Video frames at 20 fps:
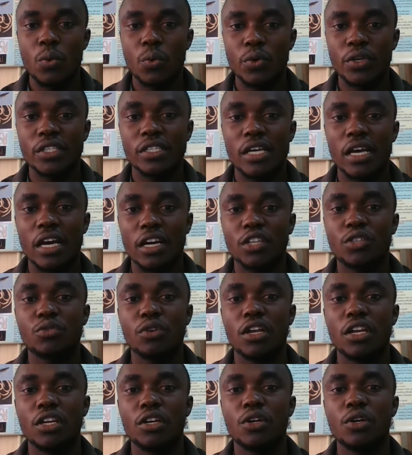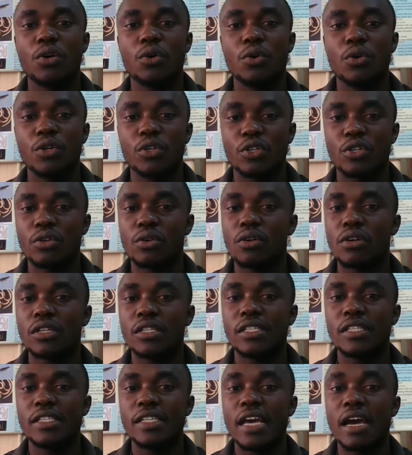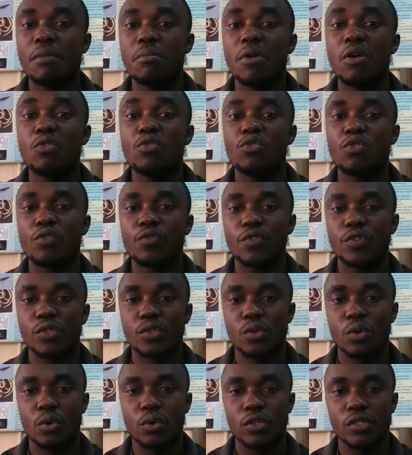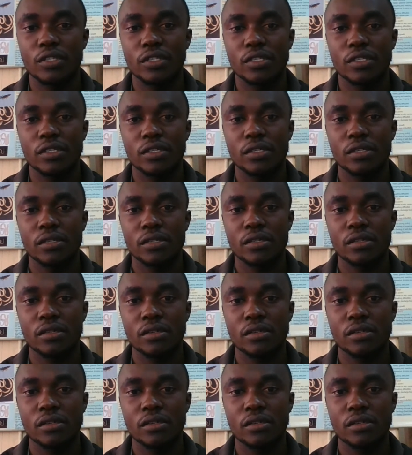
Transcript: which actually controls the amount of salts